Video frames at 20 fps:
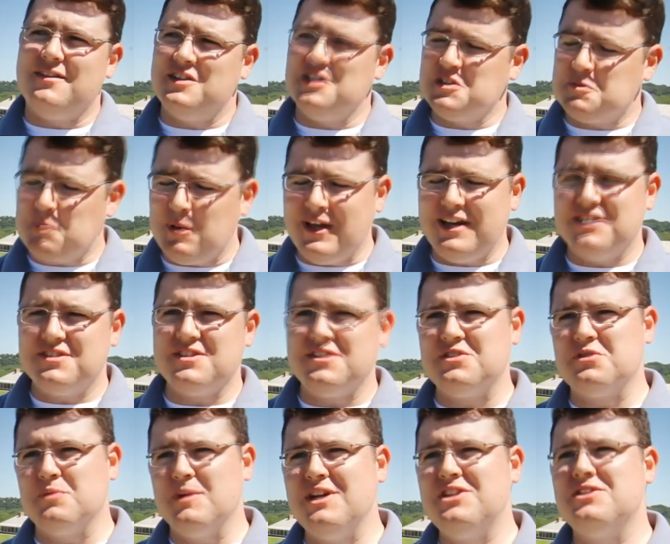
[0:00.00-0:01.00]
This place,
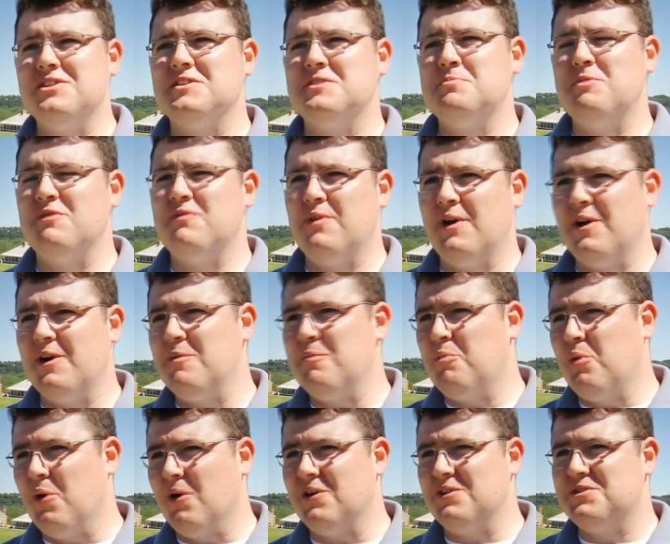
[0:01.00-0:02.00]
this region, has been very
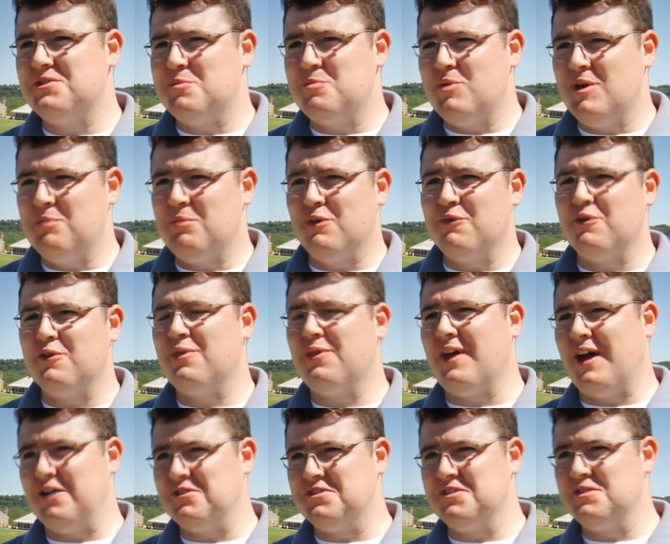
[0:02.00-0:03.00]
important to people for
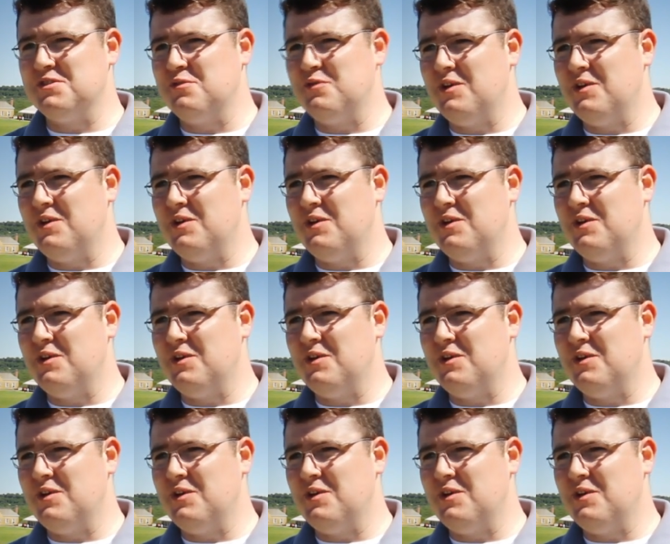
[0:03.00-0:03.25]
thousands of